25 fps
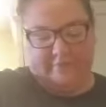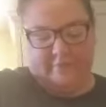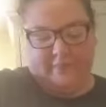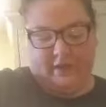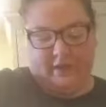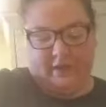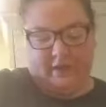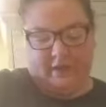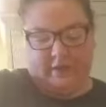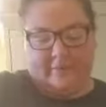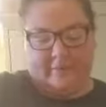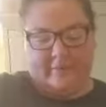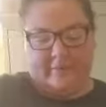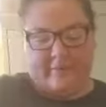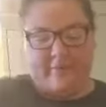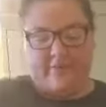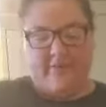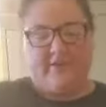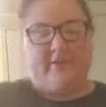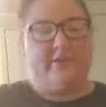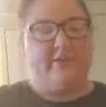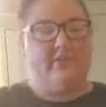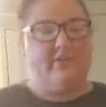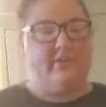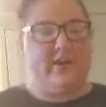I'm
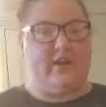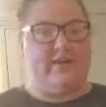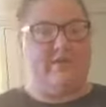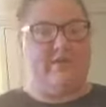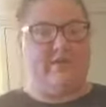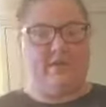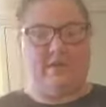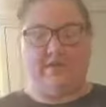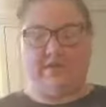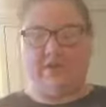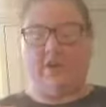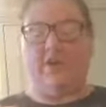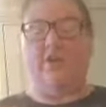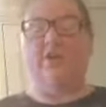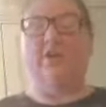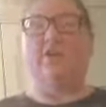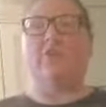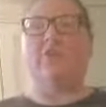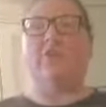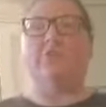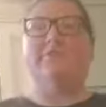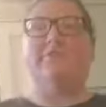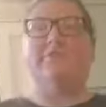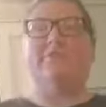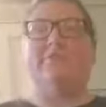just going to try them first.
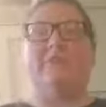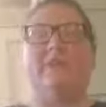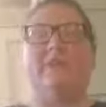Although,